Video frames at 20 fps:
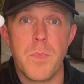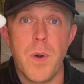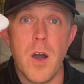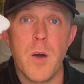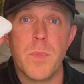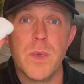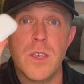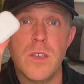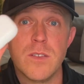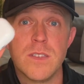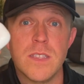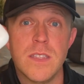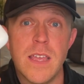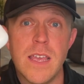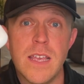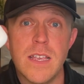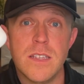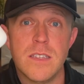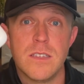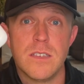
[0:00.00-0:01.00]
But I'll be using
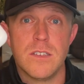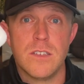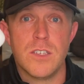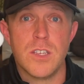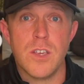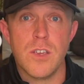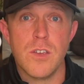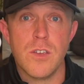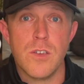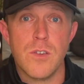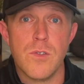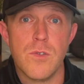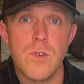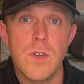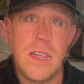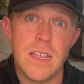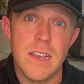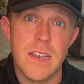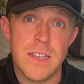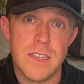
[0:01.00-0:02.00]
these to
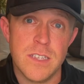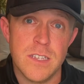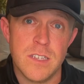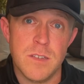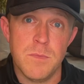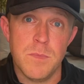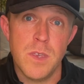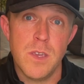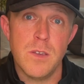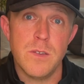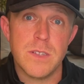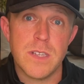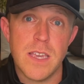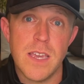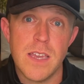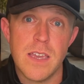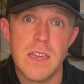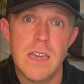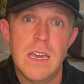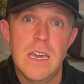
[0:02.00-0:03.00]
listen to
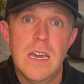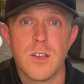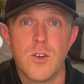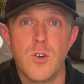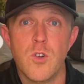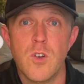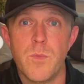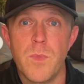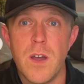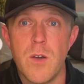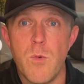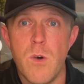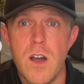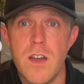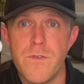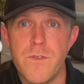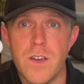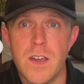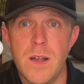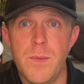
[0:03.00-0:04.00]
music, calling my
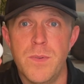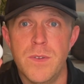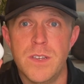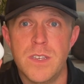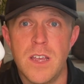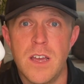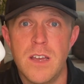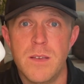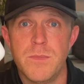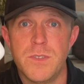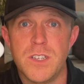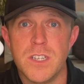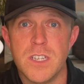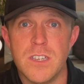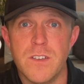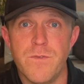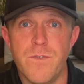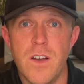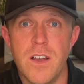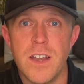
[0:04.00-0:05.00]
wife a couple of times just
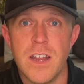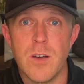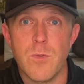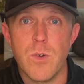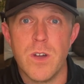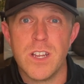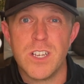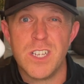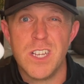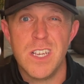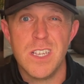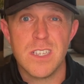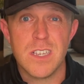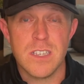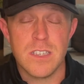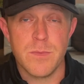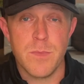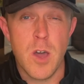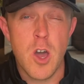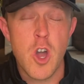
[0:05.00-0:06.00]
to find out where she is,
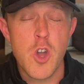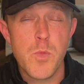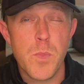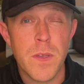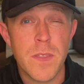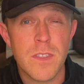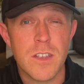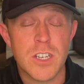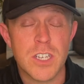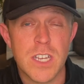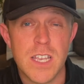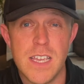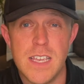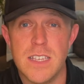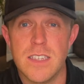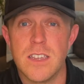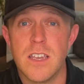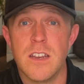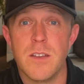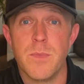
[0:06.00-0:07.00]
because I'm hoping that she
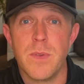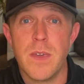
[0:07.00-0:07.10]
is going to